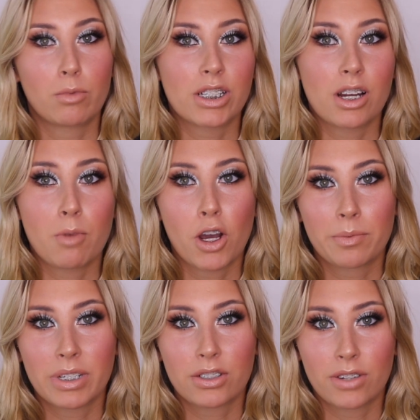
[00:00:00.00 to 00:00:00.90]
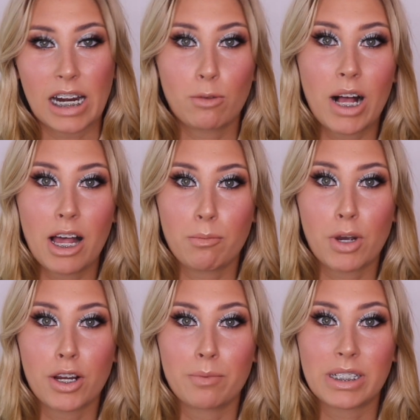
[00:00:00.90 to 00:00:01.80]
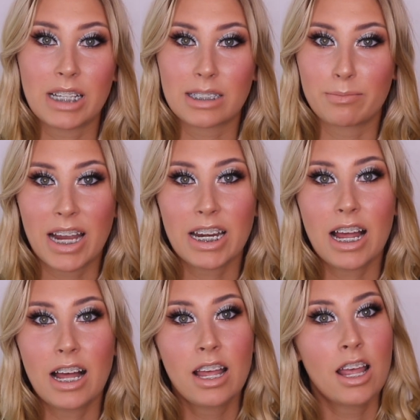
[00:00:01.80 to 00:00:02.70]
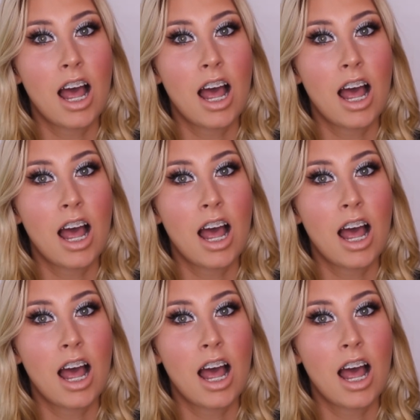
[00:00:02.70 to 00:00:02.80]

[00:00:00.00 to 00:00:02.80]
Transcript: which I'm hoping to read while I'm home in Tasmania.